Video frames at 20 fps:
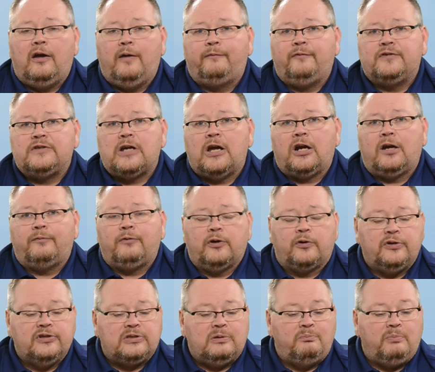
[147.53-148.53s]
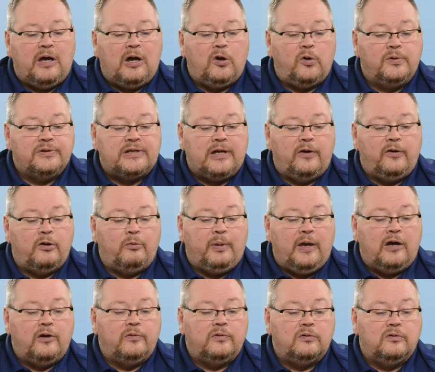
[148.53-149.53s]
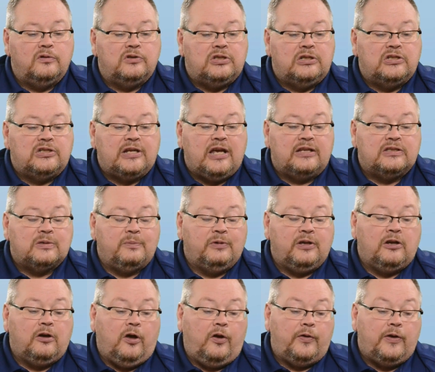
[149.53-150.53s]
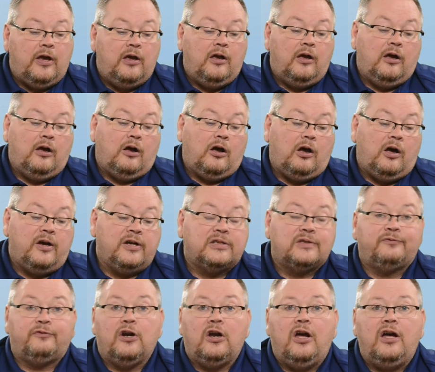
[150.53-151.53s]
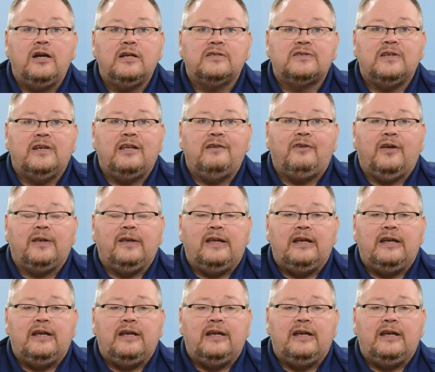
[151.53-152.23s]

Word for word: Photographer Kristen Bauer was out and about. She shot something called Honks for Hugs in Avon